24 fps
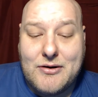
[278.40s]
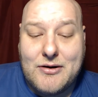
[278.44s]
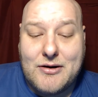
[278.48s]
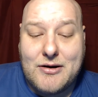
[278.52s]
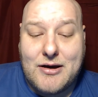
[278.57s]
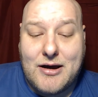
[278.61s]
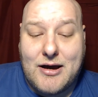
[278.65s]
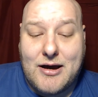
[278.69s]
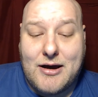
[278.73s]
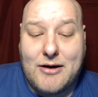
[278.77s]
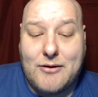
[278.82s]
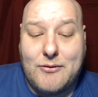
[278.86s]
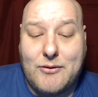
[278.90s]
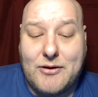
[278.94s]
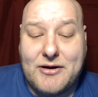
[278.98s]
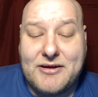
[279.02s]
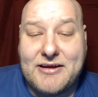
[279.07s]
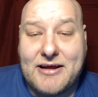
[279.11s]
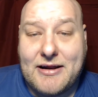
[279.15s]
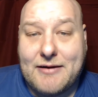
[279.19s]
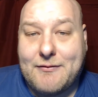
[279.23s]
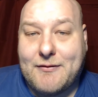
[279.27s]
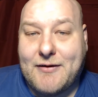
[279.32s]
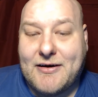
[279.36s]
who
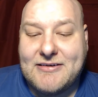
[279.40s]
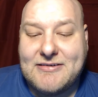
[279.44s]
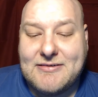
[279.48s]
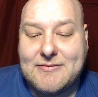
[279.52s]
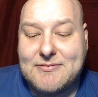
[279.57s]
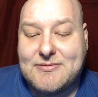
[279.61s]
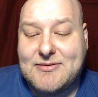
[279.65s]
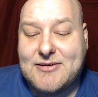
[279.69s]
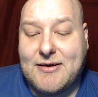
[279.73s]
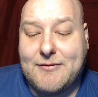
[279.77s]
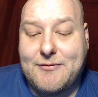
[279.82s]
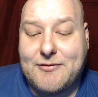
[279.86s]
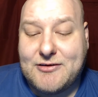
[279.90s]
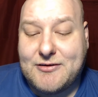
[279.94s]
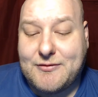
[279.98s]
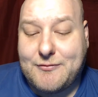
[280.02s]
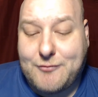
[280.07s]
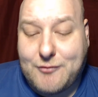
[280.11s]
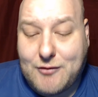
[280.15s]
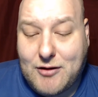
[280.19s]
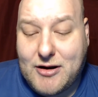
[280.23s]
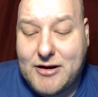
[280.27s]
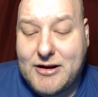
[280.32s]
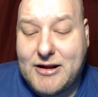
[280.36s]
identifies himself as a
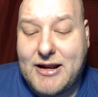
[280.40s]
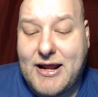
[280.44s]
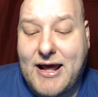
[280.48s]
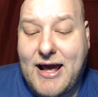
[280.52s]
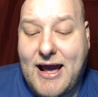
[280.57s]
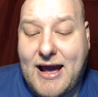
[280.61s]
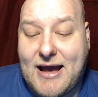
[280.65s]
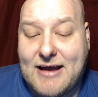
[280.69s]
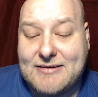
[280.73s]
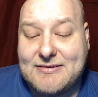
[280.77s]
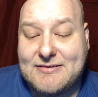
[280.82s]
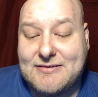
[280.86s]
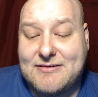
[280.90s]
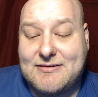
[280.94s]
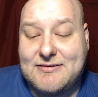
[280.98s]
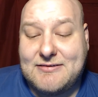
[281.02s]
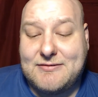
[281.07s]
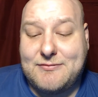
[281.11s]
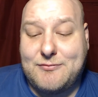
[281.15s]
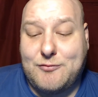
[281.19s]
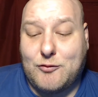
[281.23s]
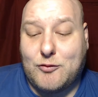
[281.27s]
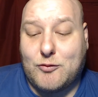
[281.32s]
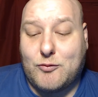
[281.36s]
friend and asks
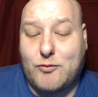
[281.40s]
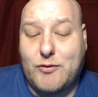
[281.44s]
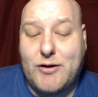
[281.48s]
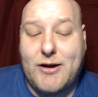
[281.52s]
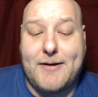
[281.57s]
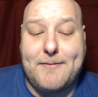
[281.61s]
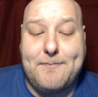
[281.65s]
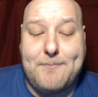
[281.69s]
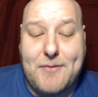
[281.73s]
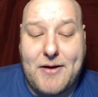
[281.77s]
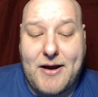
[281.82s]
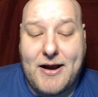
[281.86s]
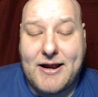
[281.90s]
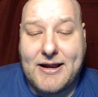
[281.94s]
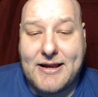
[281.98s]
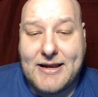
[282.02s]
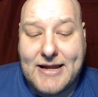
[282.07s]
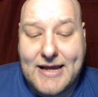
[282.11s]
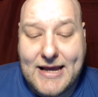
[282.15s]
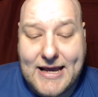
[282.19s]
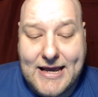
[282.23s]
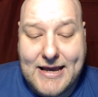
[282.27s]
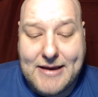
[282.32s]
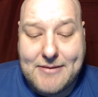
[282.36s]
for Rick by
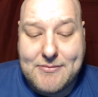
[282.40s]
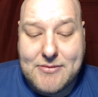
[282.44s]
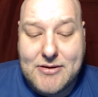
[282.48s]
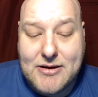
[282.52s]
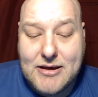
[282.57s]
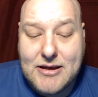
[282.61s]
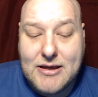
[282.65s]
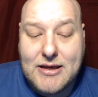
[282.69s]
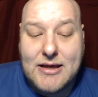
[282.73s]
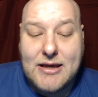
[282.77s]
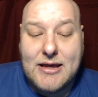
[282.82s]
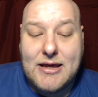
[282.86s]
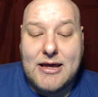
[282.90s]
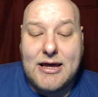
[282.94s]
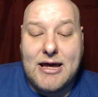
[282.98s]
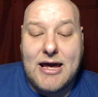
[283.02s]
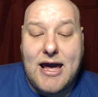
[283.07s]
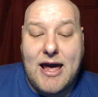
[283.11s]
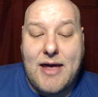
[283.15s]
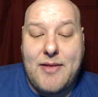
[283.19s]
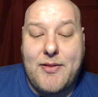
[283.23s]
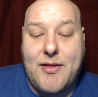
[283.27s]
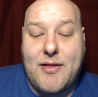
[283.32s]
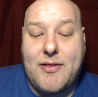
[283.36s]
name,
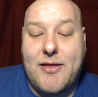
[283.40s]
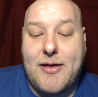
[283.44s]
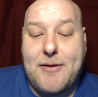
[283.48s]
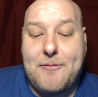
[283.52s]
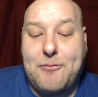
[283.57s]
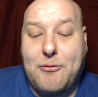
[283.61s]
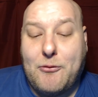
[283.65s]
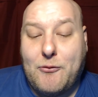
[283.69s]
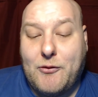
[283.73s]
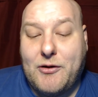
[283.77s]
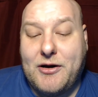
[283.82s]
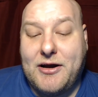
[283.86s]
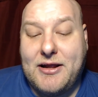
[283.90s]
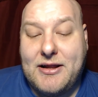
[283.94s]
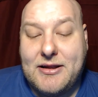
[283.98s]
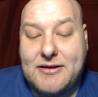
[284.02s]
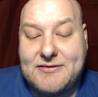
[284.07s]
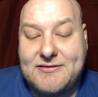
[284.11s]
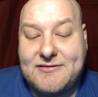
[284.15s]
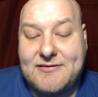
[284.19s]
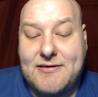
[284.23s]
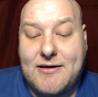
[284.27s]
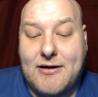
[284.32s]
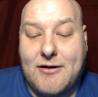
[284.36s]
and then they
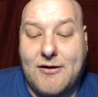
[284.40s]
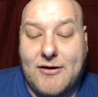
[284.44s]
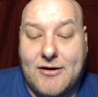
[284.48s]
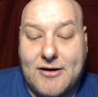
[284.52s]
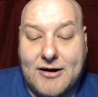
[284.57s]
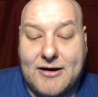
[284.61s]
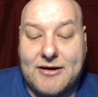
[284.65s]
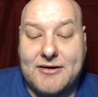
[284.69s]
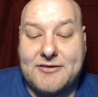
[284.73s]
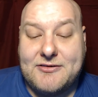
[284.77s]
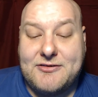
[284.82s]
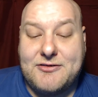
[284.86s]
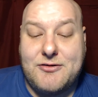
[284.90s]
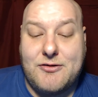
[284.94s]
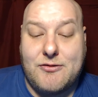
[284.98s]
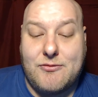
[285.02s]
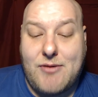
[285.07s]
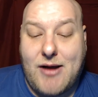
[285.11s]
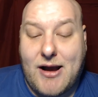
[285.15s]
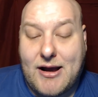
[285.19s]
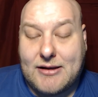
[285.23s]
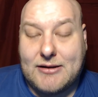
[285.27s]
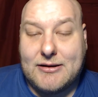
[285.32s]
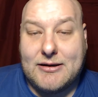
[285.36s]
point their guns
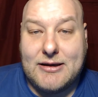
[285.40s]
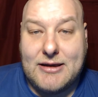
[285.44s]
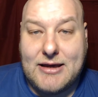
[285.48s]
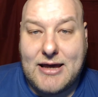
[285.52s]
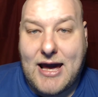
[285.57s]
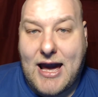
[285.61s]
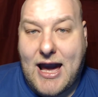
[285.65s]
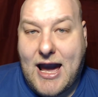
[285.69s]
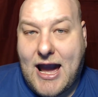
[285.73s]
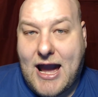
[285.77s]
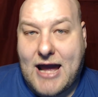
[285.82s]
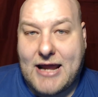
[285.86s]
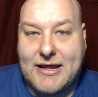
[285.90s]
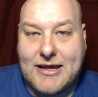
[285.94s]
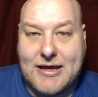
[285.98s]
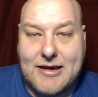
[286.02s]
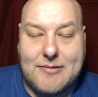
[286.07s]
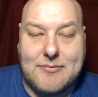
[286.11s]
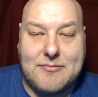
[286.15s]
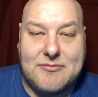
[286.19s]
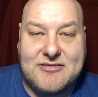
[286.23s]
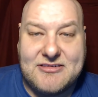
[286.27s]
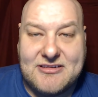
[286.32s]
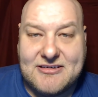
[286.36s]
directly at
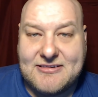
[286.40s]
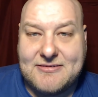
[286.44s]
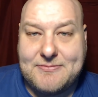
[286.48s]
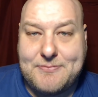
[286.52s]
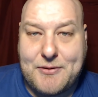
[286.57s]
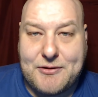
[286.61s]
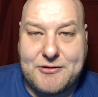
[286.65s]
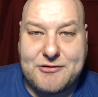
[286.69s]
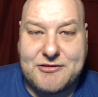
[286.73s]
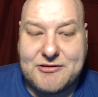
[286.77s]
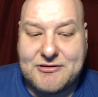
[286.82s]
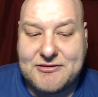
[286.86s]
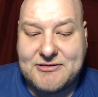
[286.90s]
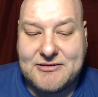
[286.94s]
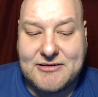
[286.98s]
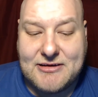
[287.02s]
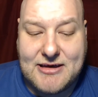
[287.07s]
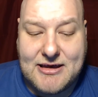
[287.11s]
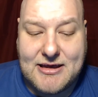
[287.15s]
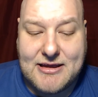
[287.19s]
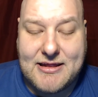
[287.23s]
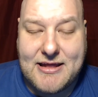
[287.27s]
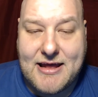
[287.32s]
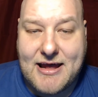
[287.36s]
him
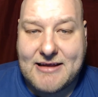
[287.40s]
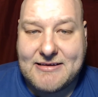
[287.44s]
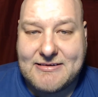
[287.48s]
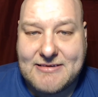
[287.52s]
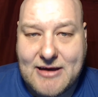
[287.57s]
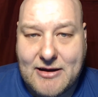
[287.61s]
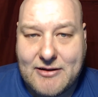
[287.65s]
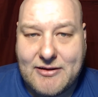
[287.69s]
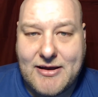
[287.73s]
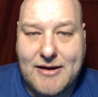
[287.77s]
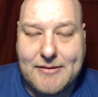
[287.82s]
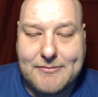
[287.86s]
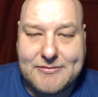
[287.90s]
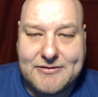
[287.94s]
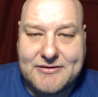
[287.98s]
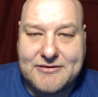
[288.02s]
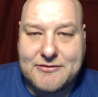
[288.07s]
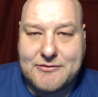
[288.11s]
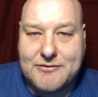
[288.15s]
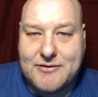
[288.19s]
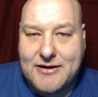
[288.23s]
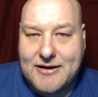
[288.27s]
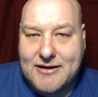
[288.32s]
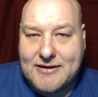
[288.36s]
suspiciously, and that's how the
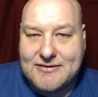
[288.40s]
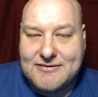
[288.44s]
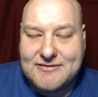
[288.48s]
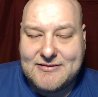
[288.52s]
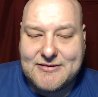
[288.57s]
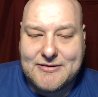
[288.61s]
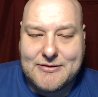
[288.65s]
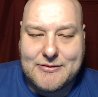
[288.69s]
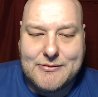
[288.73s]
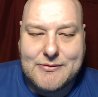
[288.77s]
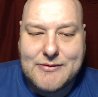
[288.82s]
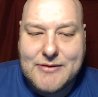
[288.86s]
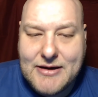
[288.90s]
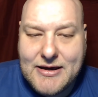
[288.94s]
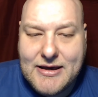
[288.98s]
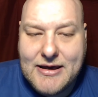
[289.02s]
episode ends. So